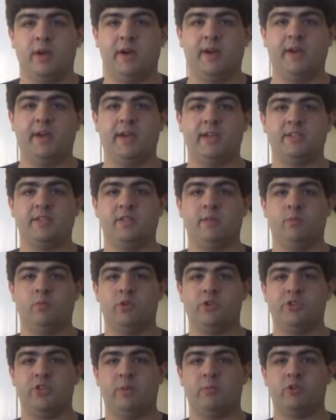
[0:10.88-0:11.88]
I asked them
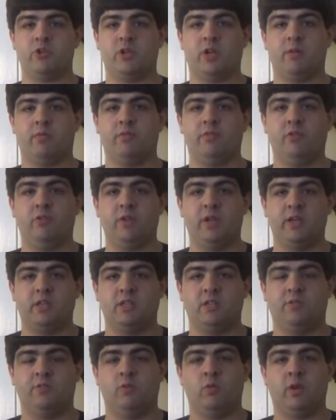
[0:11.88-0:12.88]
which saber should I review
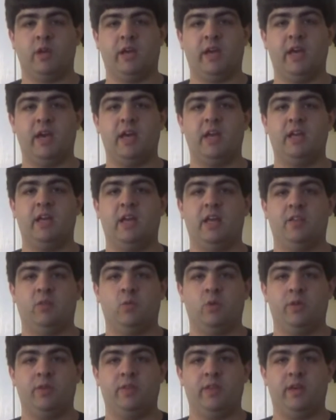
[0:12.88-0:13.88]
next of the one I had, and the
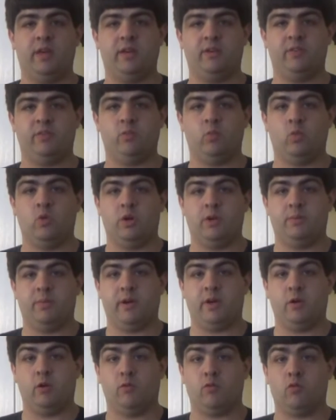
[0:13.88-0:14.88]
one that won
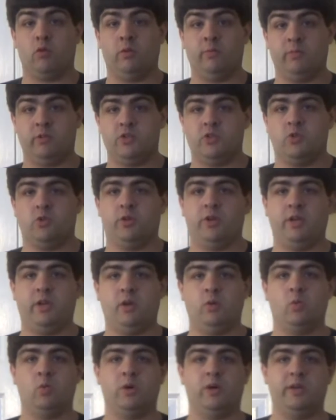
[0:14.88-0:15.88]
by overall
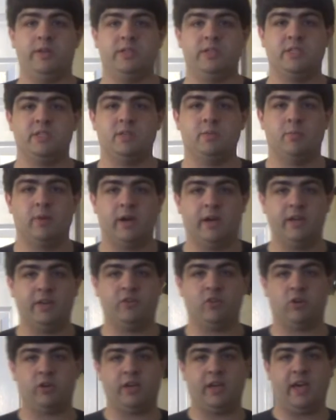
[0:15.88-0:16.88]
majority was my
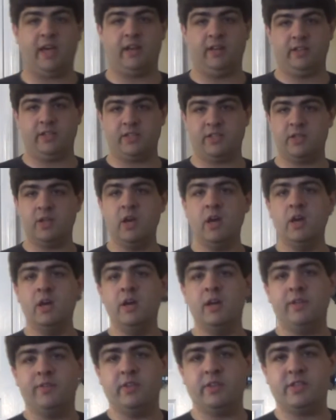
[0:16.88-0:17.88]
Dark Catalyst.
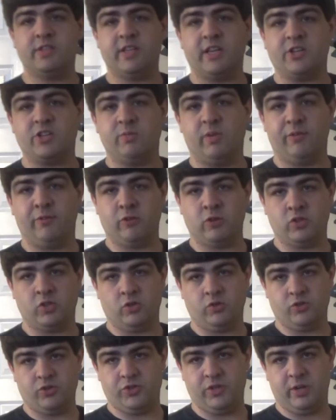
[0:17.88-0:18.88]
This is actually my first
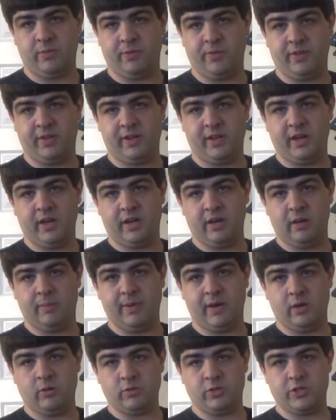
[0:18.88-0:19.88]
Ultrasaber that I got
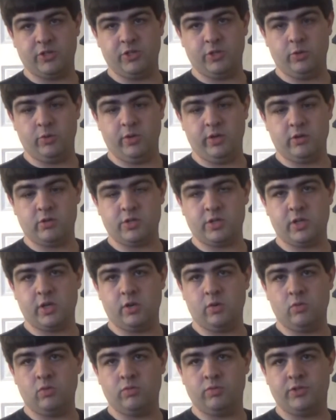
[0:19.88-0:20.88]
about 2 years
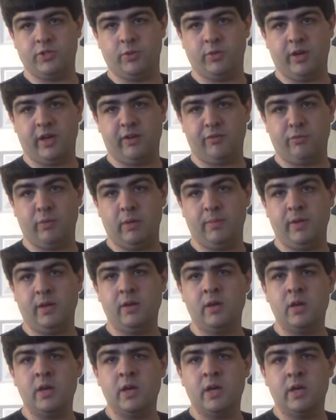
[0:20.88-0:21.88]
ago, 2.5
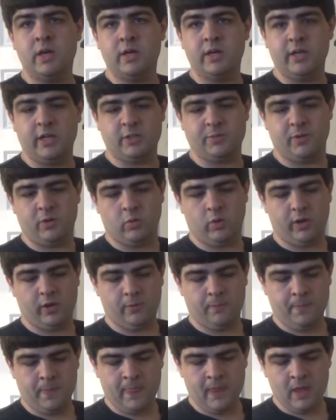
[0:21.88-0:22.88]
maybe. It's been a while.